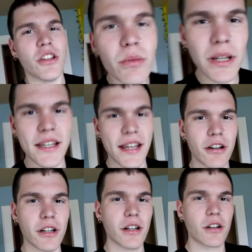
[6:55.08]
You don't need to
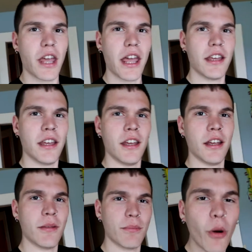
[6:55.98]
hear it, okay?
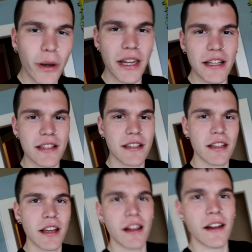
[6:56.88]
Point is,
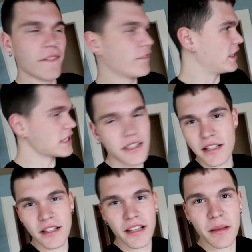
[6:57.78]
this is
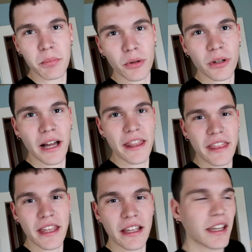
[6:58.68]
a nipple, I
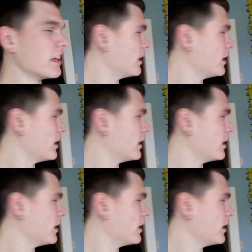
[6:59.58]
think.